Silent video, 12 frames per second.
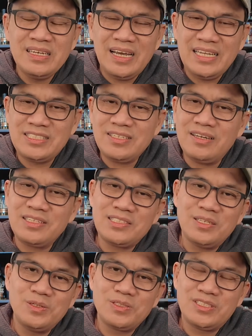I saw it as
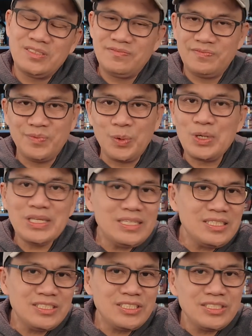low as
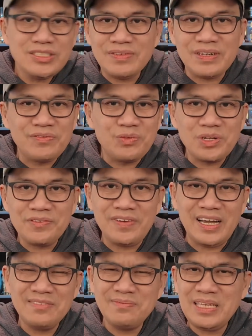40-ish, around
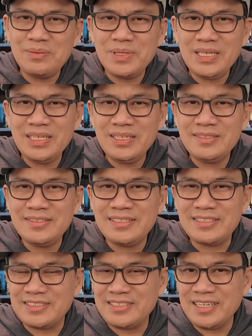45 maybe
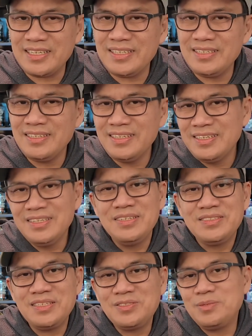in Kentucky.
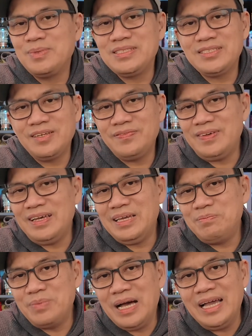So I told myself
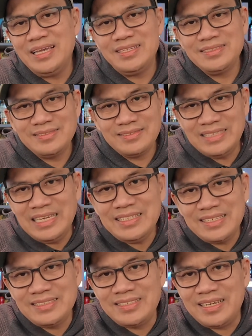I'd buy it in
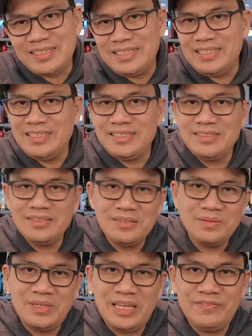Kentucky
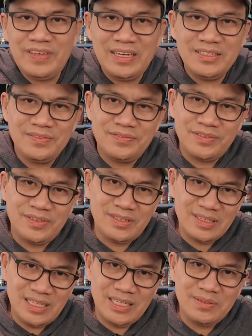when I found it
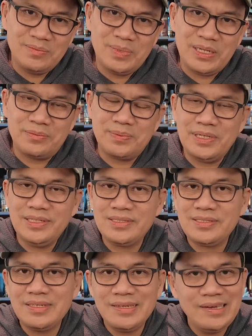for kind of a better
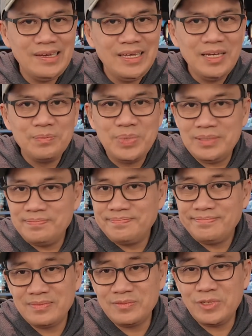price. But
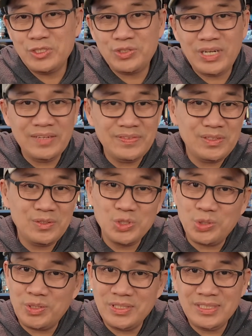while driving through
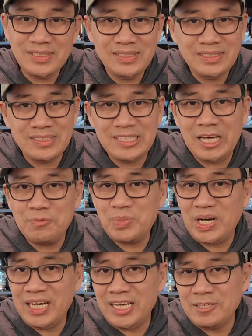Georgia, stopped
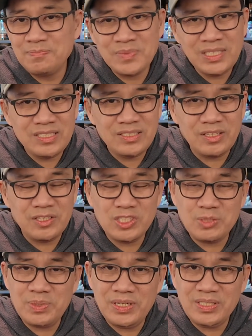by Southern
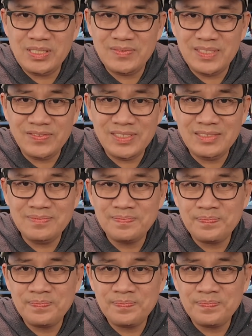Spirits of Tifton,